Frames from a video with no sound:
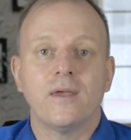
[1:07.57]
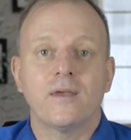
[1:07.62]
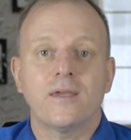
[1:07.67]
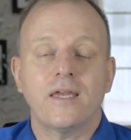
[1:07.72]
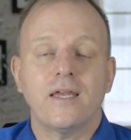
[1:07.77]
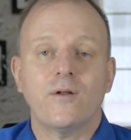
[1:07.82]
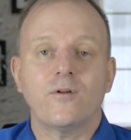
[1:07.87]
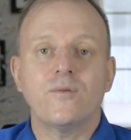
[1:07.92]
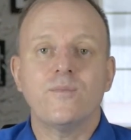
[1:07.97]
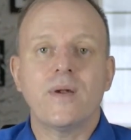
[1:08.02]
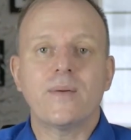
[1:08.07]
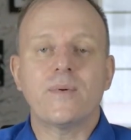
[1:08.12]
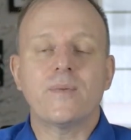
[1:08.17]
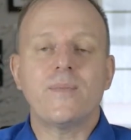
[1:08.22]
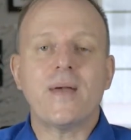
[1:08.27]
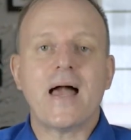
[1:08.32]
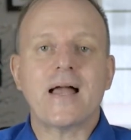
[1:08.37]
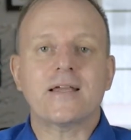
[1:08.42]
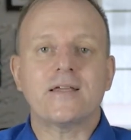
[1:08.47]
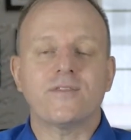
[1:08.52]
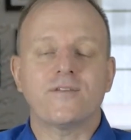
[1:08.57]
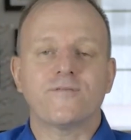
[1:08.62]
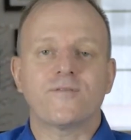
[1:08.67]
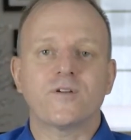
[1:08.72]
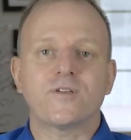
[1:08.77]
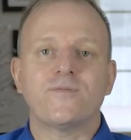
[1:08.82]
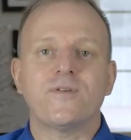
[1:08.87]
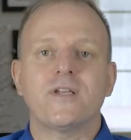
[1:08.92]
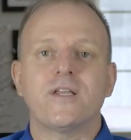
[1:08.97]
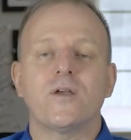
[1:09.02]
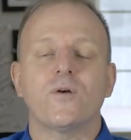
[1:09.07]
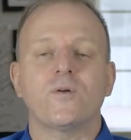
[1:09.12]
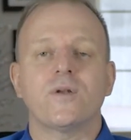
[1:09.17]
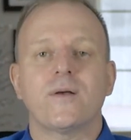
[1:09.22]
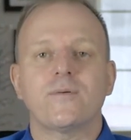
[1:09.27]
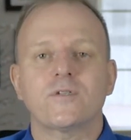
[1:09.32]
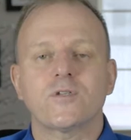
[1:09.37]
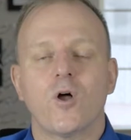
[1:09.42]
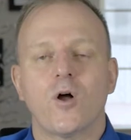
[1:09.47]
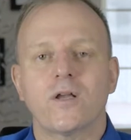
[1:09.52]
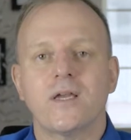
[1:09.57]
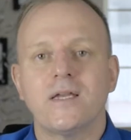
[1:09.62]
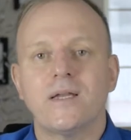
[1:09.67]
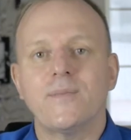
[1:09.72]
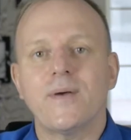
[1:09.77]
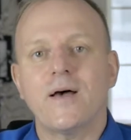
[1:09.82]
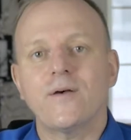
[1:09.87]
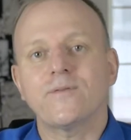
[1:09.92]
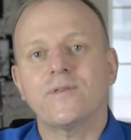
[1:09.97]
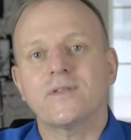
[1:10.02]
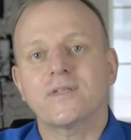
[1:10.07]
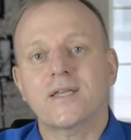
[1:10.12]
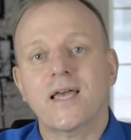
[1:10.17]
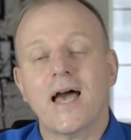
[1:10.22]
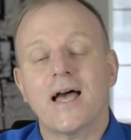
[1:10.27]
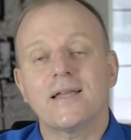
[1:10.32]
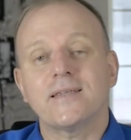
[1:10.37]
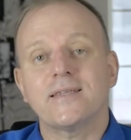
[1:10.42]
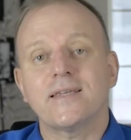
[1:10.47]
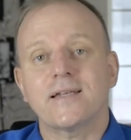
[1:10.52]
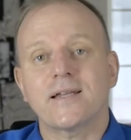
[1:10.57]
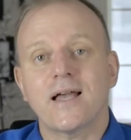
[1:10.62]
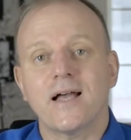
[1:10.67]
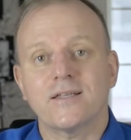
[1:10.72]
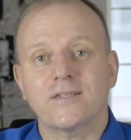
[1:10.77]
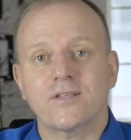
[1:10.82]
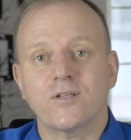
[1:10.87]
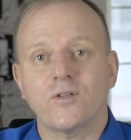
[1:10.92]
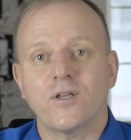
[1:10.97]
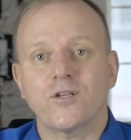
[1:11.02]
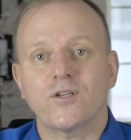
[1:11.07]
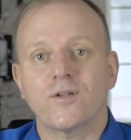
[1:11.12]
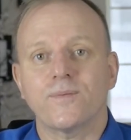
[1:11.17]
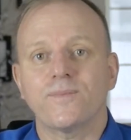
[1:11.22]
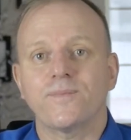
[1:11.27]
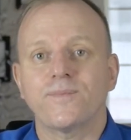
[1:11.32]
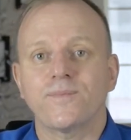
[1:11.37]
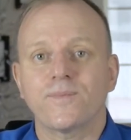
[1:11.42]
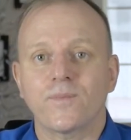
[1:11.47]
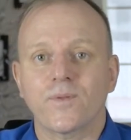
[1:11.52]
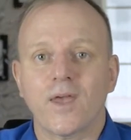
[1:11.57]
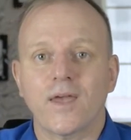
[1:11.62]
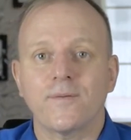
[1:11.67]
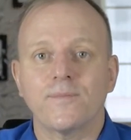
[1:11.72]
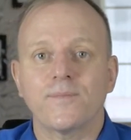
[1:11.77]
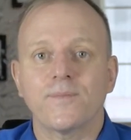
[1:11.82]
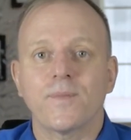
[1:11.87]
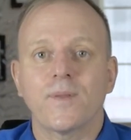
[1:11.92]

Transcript: Okay, now remember back in the first video, and I was talking about this content constellation, okay?